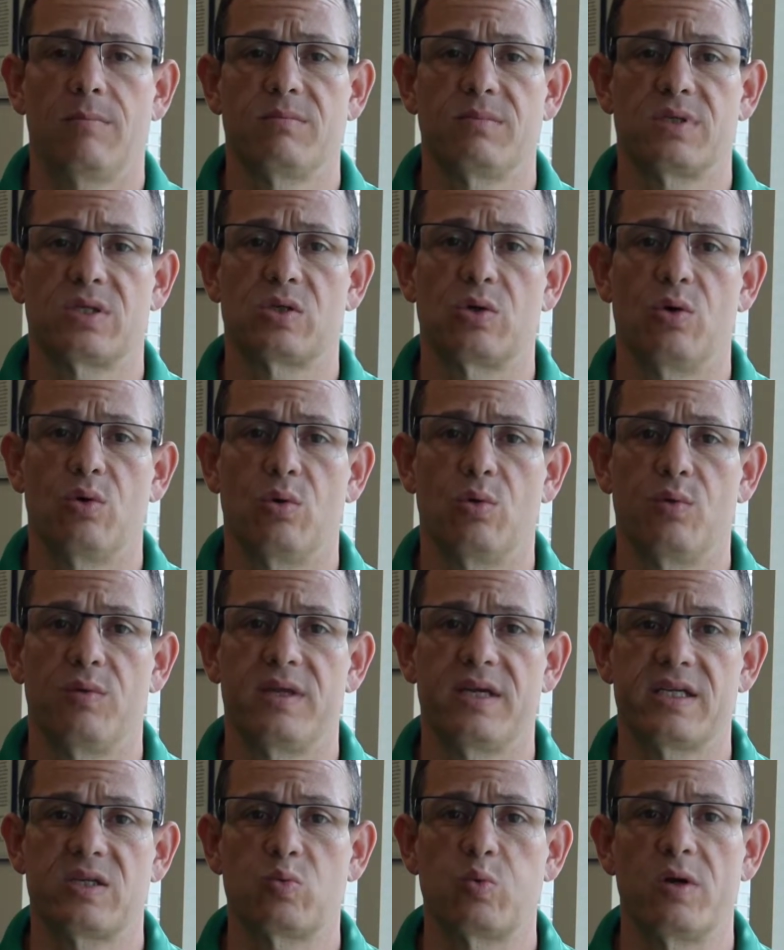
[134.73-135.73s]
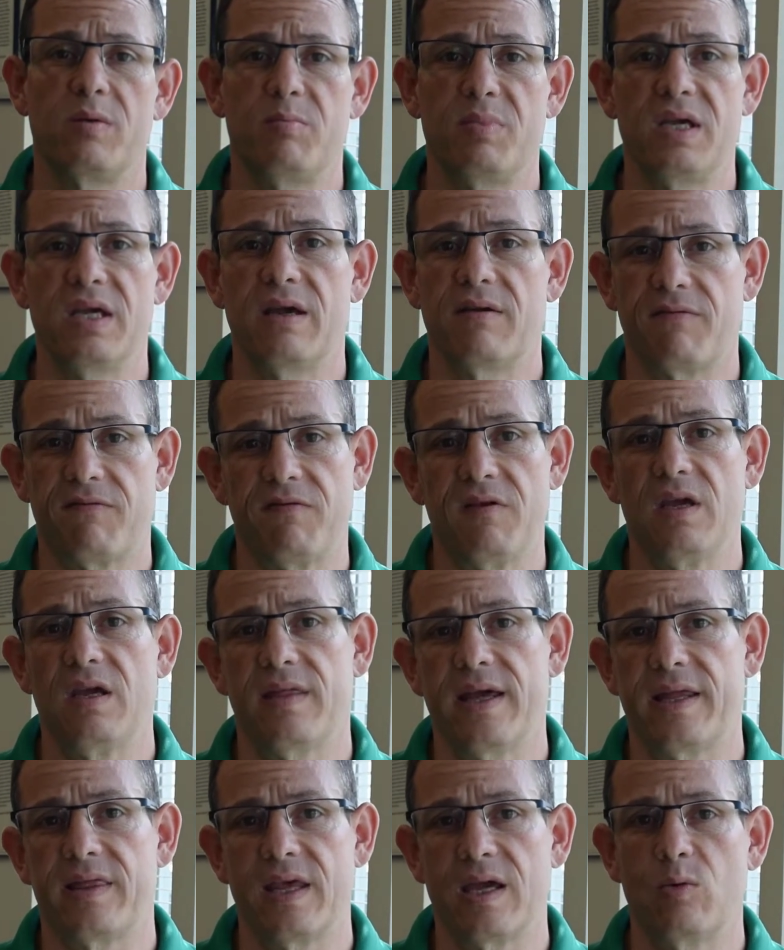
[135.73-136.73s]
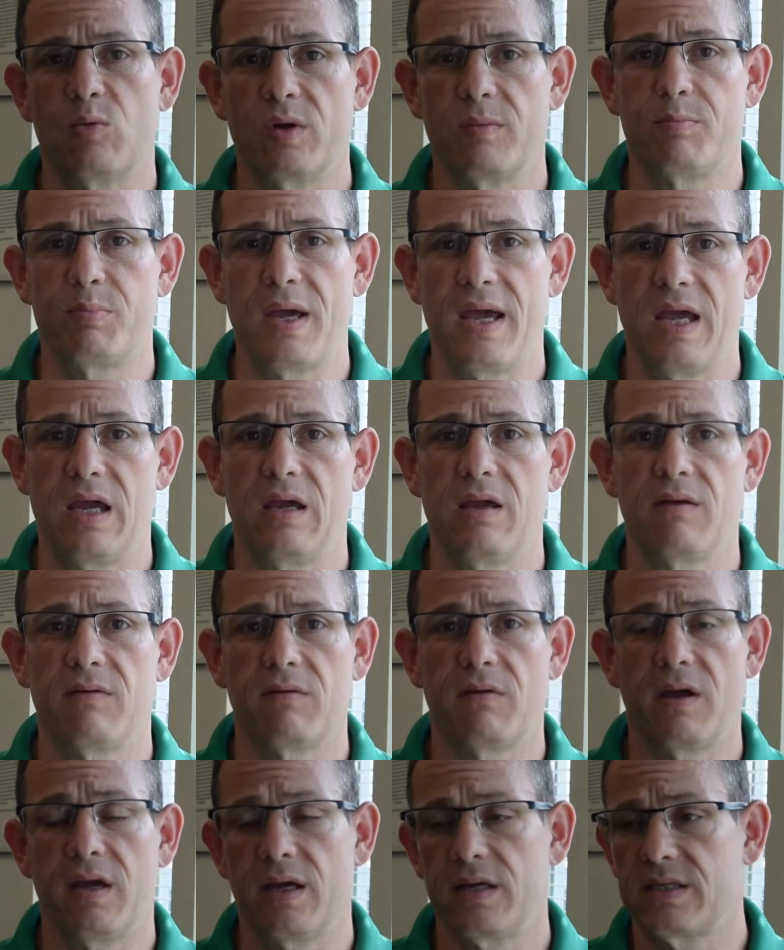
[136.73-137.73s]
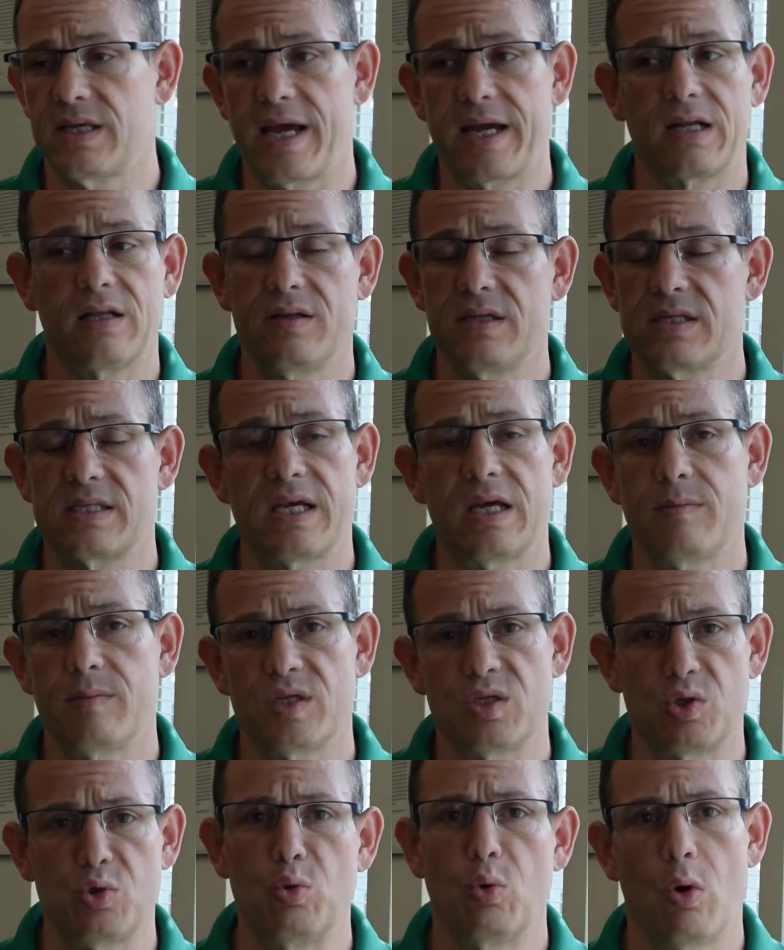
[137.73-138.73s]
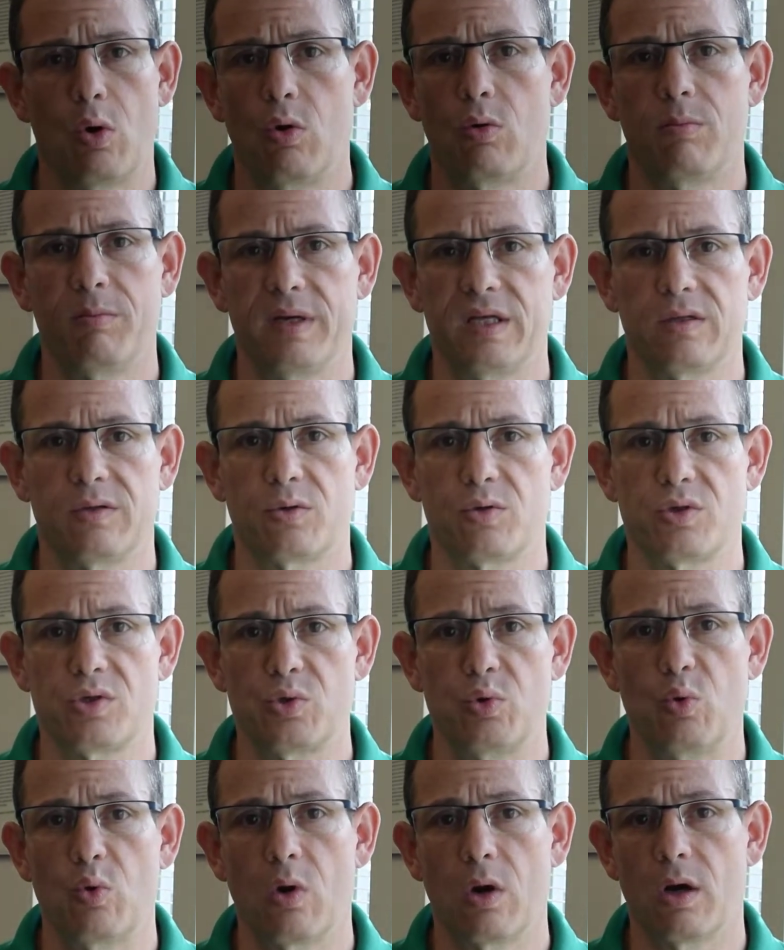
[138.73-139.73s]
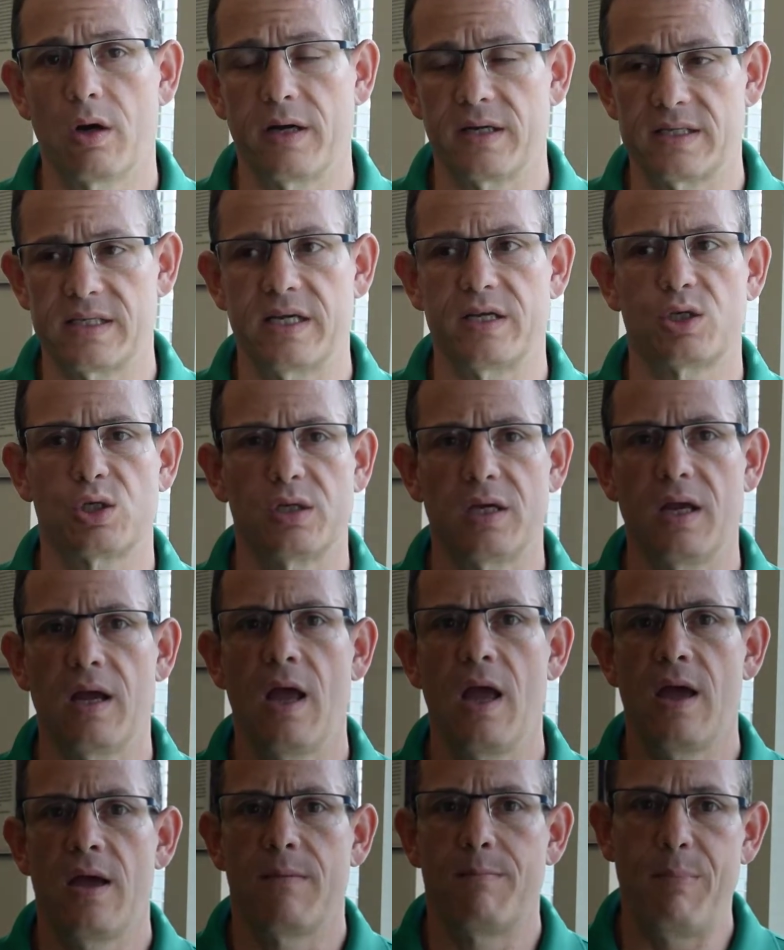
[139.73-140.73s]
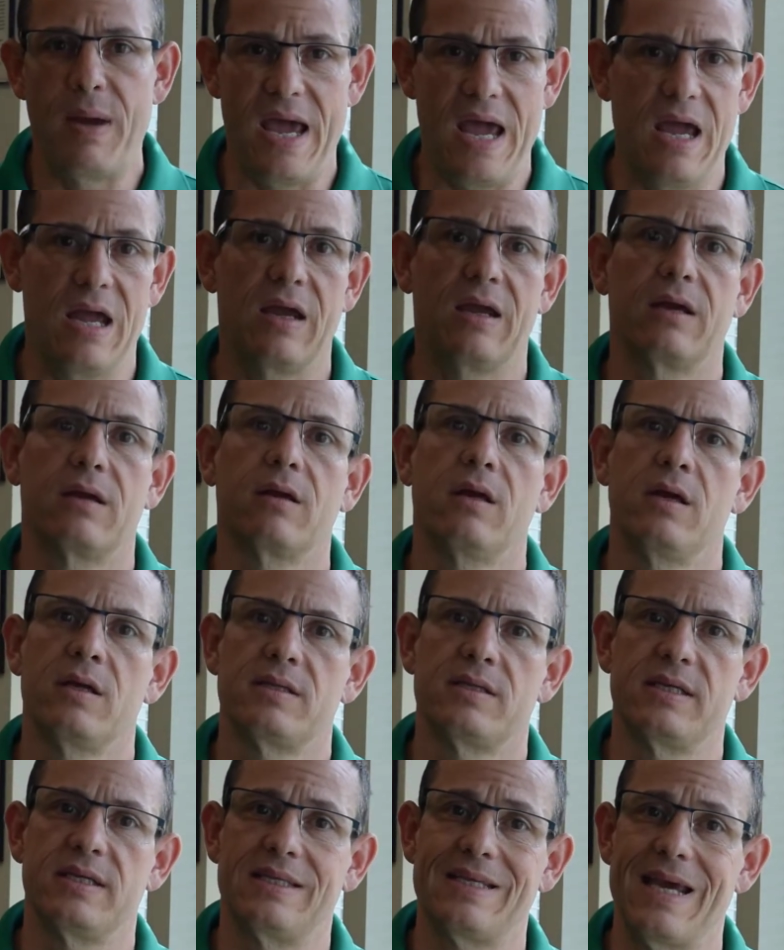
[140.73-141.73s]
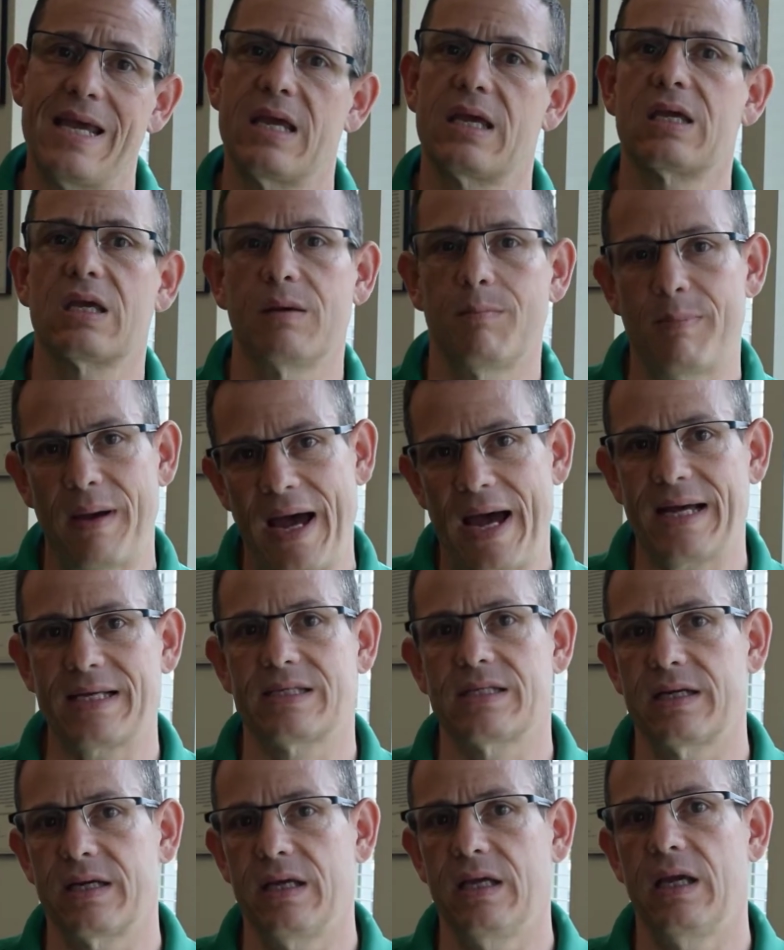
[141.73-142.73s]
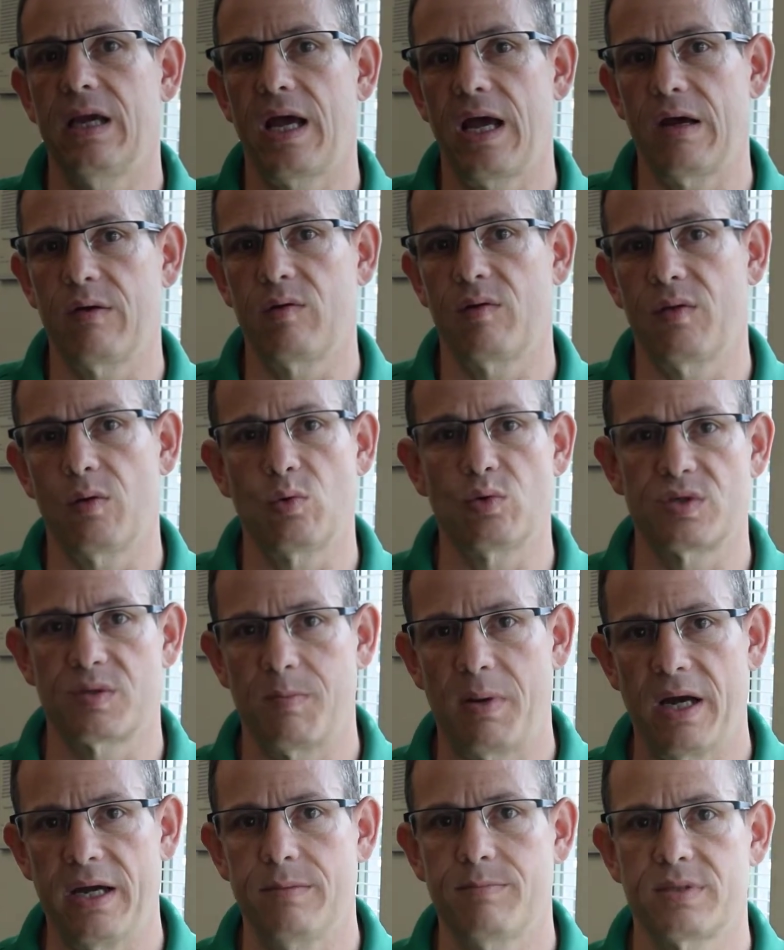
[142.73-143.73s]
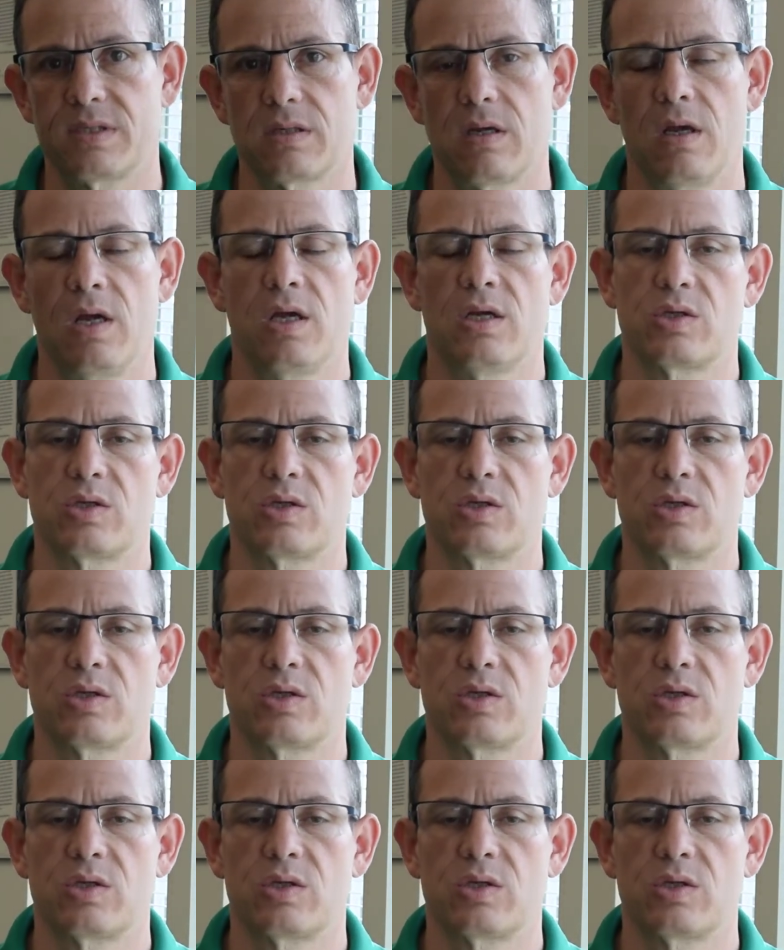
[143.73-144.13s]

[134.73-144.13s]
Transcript: So this would be a fee that they would pay exactly the same as new home builders, who are essentially paying to take capacity out of those pipes.